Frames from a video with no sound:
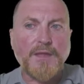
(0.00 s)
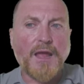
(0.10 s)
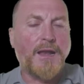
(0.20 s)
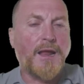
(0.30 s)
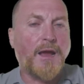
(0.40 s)

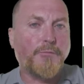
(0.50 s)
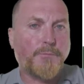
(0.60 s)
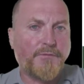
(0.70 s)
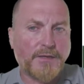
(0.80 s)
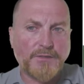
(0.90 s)
And health
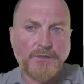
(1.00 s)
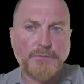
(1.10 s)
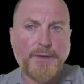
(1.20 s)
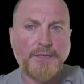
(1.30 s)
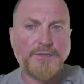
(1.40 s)

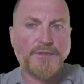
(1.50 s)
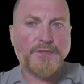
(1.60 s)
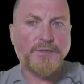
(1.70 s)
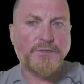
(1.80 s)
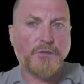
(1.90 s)
professionals,
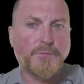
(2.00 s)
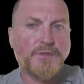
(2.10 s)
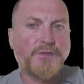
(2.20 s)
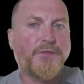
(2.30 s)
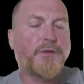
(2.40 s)
patients,
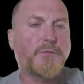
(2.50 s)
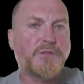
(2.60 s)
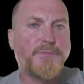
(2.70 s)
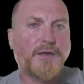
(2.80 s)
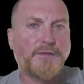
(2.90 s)
consumers, and their
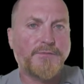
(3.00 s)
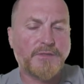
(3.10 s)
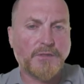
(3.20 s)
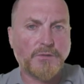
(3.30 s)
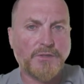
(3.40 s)
respective
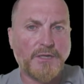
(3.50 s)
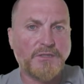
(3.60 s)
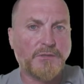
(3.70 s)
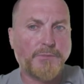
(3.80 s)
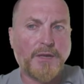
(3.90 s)

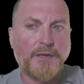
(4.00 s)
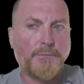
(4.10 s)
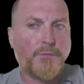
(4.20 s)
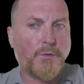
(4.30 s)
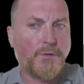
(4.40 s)
associations play an
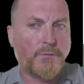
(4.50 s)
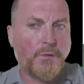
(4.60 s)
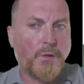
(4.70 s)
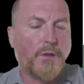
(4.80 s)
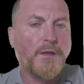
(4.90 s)
important
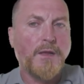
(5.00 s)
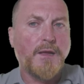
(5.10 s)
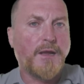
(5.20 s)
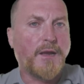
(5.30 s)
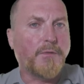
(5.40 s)
role
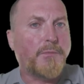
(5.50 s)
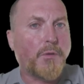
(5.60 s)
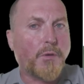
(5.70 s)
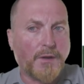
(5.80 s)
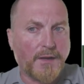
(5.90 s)
in
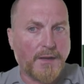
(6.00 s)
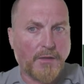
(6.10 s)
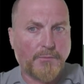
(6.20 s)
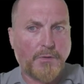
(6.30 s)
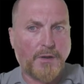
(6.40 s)
reporting
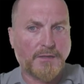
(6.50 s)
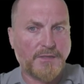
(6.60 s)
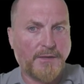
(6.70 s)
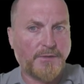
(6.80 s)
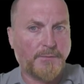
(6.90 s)
health product
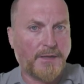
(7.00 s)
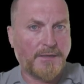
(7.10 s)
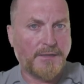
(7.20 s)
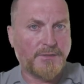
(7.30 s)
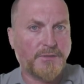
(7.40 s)
safety
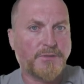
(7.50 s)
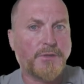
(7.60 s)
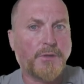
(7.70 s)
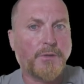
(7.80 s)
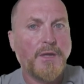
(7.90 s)
related issues.
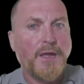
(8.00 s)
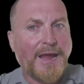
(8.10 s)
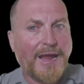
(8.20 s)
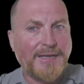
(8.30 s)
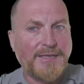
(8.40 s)
So
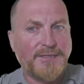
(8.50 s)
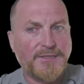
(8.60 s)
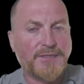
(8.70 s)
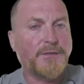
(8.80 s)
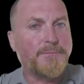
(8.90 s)
any
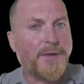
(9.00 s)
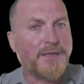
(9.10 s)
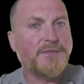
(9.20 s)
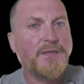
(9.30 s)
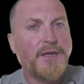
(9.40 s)
system
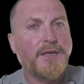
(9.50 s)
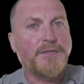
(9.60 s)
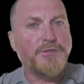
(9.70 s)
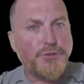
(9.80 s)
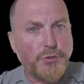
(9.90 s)
must
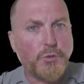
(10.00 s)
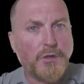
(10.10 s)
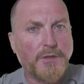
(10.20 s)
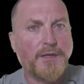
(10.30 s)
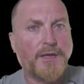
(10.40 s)

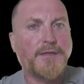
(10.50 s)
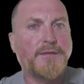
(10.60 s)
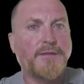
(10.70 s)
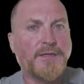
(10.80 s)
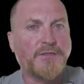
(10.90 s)
ensure that
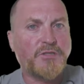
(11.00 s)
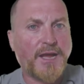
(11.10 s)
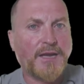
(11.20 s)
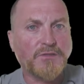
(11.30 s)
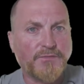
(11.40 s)
the
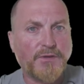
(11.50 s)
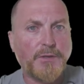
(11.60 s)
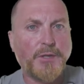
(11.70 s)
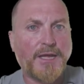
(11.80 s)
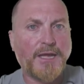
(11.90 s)
channels of
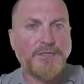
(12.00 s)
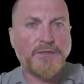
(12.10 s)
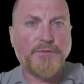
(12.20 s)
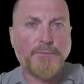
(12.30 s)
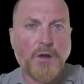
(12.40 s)
communication
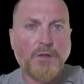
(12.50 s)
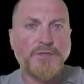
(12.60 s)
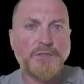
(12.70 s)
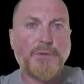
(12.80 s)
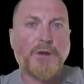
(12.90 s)
from all
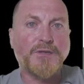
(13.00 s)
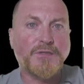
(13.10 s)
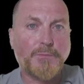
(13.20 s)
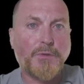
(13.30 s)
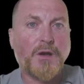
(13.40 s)
these parties
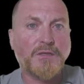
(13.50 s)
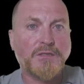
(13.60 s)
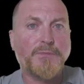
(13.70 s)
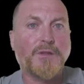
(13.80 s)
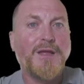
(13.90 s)
are
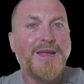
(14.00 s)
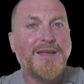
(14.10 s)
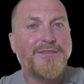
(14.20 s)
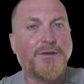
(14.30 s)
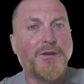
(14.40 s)
possible.
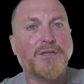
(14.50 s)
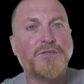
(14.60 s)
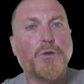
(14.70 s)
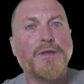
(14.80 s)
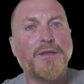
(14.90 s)
They're not
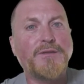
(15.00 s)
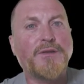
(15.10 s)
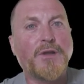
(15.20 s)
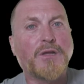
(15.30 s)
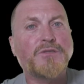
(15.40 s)

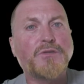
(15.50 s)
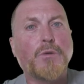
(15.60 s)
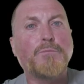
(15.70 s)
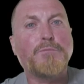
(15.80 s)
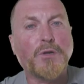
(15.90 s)

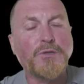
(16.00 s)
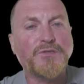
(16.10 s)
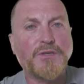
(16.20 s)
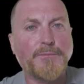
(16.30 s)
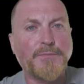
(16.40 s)
so
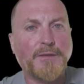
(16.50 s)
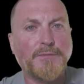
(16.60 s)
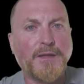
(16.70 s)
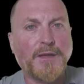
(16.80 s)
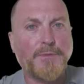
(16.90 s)
burdensome
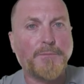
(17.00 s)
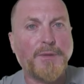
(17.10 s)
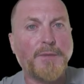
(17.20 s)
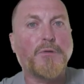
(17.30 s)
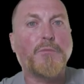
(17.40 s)
that
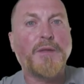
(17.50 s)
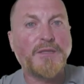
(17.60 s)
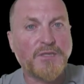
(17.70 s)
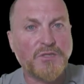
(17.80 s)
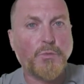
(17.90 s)
people
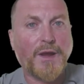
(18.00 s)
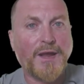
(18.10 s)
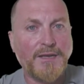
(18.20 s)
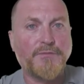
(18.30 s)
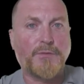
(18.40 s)
be
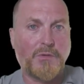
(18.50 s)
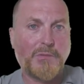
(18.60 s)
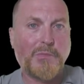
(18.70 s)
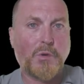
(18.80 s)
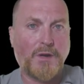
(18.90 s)
dissuaded from
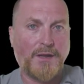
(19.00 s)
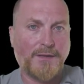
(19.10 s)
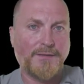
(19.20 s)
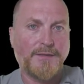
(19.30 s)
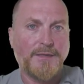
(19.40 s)
reporting,
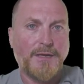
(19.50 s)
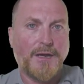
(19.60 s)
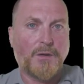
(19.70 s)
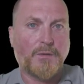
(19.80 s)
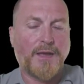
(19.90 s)

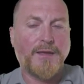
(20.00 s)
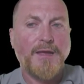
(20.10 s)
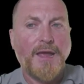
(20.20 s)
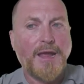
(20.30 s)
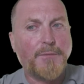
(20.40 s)
okay?
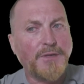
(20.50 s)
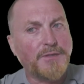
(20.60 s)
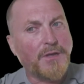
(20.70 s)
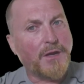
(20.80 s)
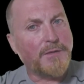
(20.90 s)
And when
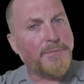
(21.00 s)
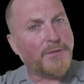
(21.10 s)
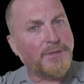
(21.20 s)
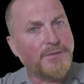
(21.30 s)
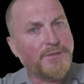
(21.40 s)
you talk
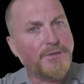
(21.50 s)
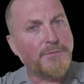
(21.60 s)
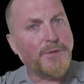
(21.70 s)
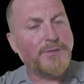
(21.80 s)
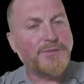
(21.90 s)
about
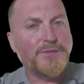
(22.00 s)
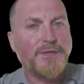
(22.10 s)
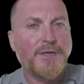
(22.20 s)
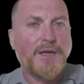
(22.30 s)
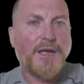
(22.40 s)
consumers
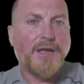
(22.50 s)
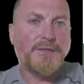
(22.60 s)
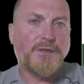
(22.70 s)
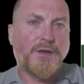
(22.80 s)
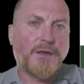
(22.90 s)
and
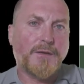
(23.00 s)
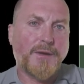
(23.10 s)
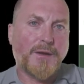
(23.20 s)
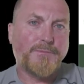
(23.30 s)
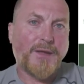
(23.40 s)
you talk
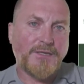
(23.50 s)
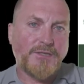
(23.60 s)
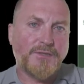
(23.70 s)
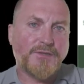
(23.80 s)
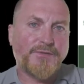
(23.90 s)
about
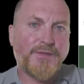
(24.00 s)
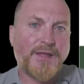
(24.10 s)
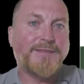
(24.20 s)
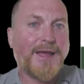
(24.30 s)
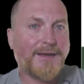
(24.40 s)
patients, and
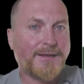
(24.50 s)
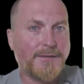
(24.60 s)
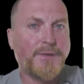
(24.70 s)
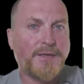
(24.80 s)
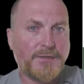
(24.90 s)
that
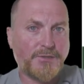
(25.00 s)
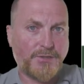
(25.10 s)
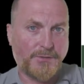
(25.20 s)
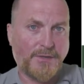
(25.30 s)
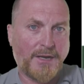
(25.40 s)
can be an
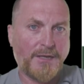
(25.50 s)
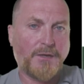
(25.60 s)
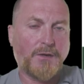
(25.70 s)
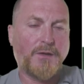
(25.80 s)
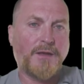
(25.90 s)
issue in
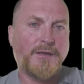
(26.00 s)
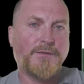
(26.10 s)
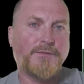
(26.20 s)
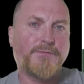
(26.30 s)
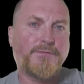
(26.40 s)
any
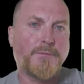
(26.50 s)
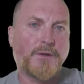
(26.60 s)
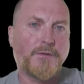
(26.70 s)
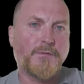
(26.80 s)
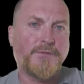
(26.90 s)

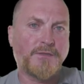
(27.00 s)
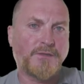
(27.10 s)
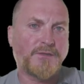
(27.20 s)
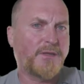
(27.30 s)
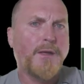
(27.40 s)
pharmacovigilance.